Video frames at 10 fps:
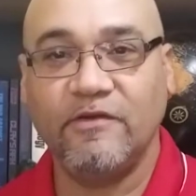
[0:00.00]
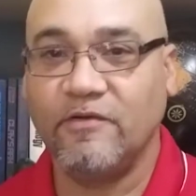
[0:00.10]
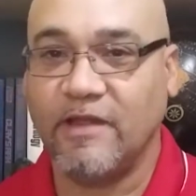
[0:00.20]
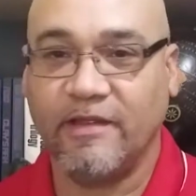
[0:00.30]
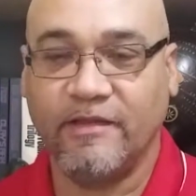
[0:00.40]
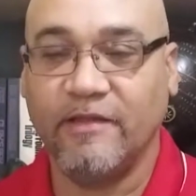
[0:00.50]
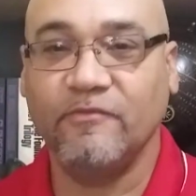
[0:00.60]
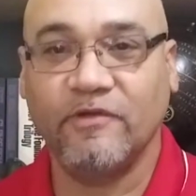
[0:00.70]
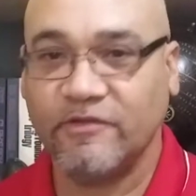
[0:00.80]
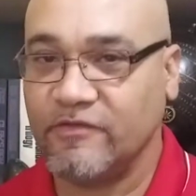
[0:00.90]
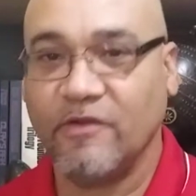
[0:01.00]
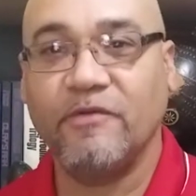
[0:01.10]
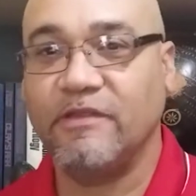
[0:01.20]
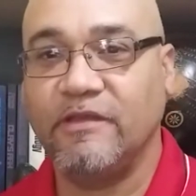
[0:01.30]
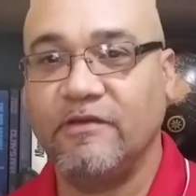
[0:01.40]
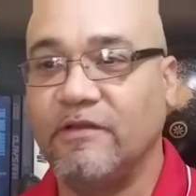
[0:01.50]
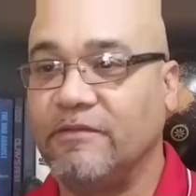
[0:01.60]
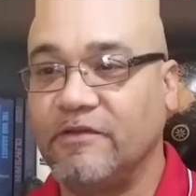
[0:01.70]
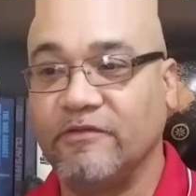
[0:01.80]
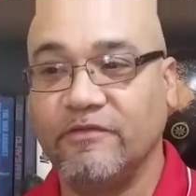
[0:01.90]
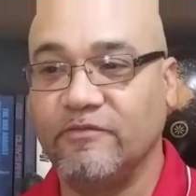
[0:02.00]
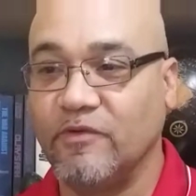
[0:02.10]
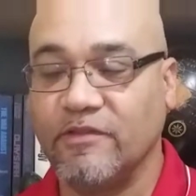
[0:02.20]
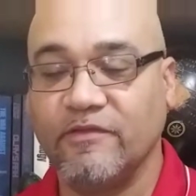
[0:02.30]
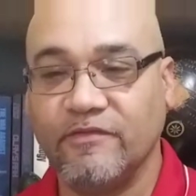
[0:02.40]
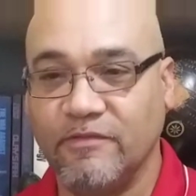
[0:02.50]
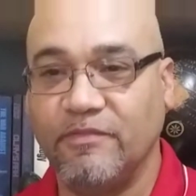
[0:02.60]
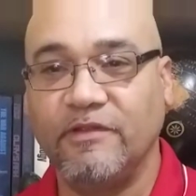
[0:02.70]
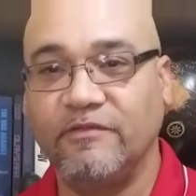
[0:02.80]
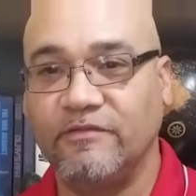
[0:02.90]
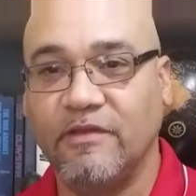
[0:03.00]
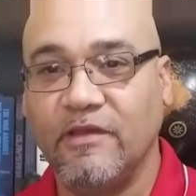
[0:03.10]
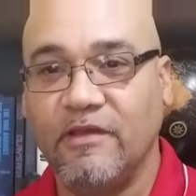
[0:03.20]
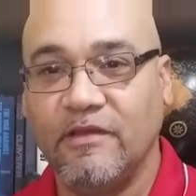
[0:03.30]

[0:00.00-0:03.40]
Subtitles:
coli. Again, we're going to start with the E. coli because it's one of the simplest